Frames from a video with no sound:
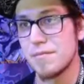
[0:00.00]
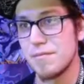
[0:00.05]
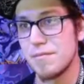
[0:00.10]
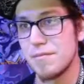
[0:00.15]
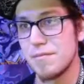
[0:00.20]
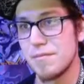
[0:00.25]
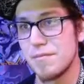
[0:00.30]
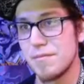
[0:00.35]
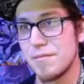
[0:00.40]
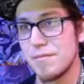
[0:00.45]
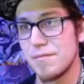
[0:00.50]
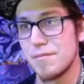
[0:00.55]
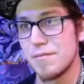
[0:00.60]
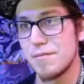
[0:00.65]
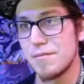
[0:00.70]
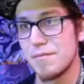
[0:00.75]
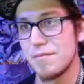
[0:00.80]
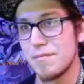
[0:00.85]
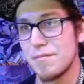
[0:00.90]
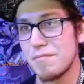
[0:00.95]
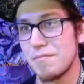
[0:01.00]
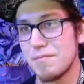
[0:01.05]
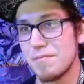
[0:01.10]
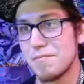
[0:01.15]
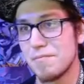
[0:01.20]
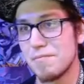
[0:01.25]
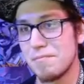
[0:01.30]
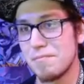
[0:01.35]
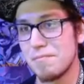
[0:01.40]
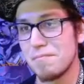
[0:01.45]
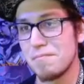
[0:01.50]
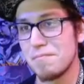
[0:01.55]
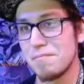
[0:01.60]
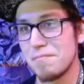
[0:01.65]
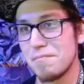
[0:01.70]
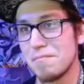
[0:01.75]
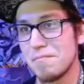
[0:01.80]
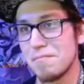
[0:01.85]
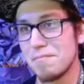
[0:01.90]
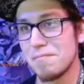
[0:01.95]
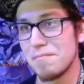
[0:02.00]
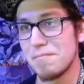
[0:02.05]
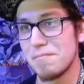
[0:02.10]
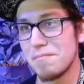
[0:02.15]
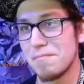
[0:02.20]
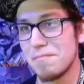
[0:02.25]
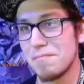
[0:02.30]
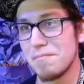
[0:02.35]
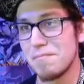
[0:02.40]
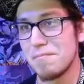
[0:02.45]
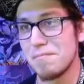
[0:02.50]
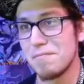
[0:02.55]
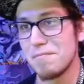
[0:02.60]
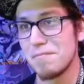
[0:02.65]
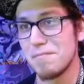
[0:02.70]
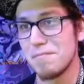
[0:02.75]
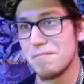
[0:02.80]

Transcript: (silent)